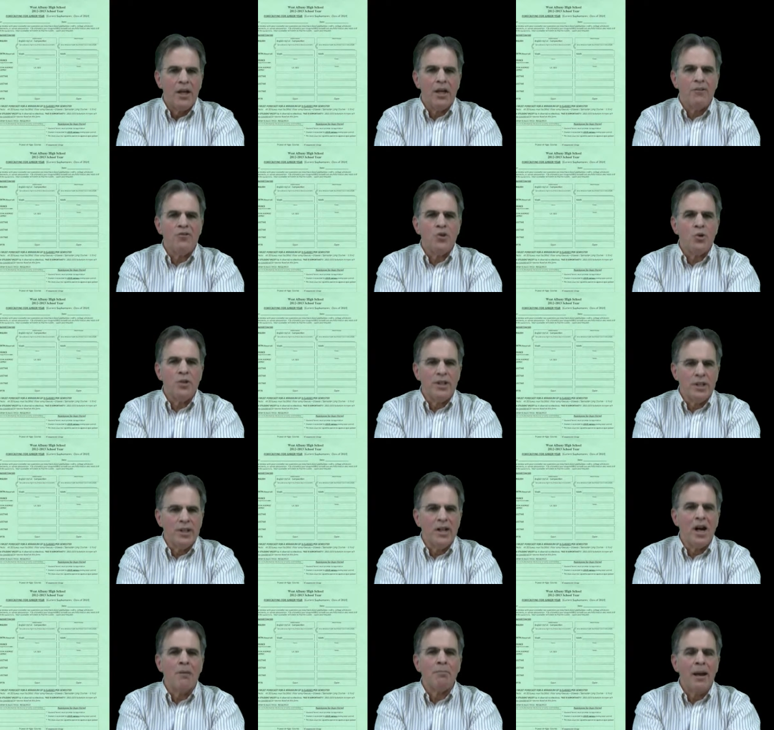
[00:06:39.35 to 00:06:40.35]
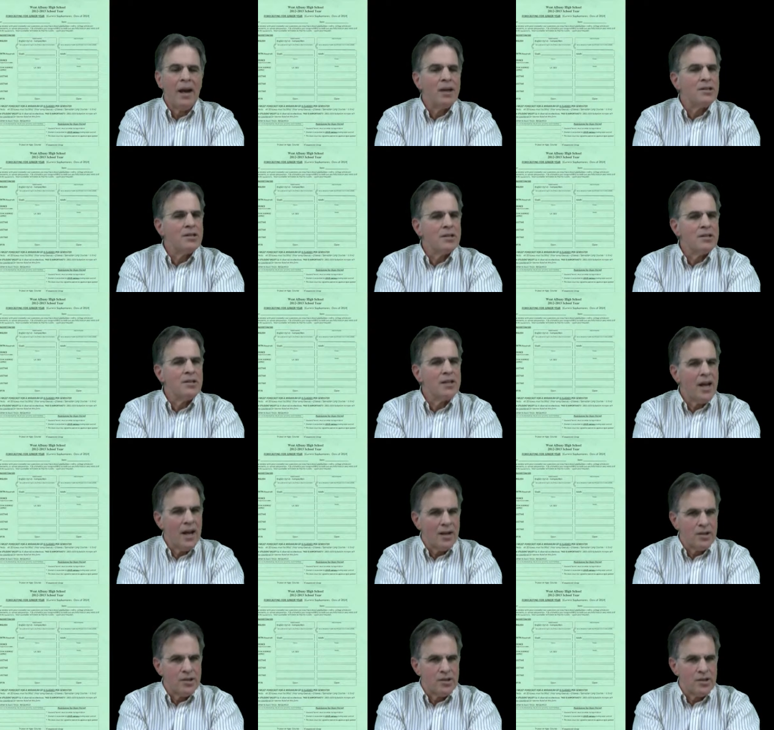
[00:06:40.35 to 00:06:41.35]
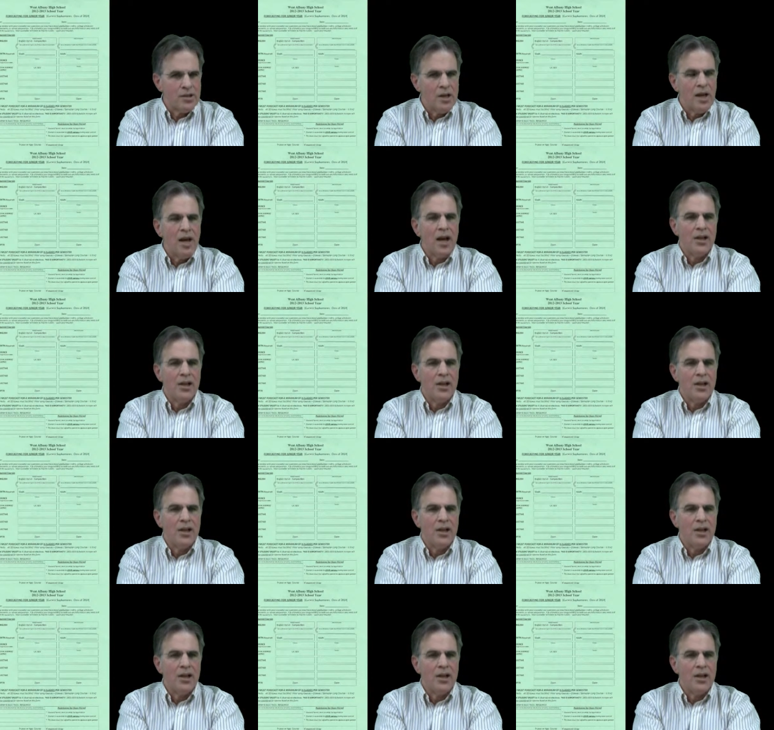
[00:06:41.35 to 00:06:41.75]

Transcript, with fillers: If you did not pass these tests,